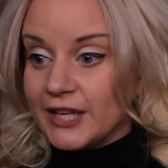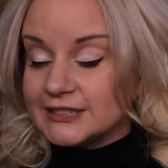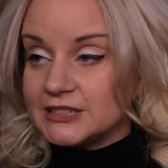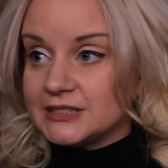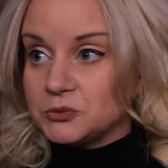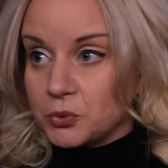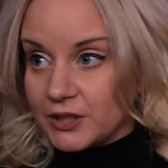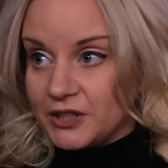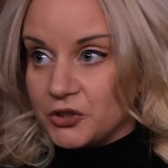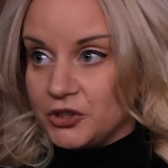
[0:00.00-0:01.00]
that's
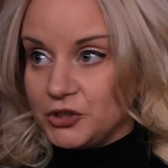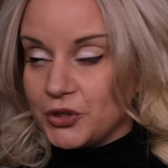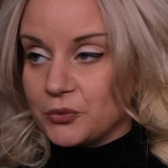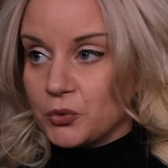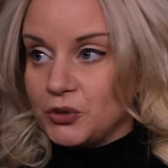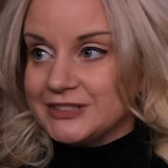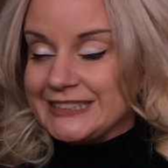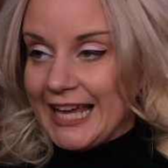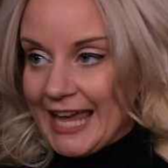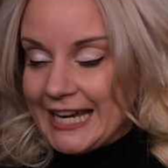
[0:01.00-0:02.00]
really good. You can roll
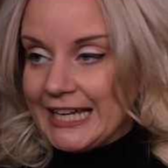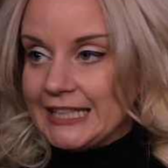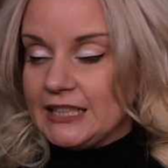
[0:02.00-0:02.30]
10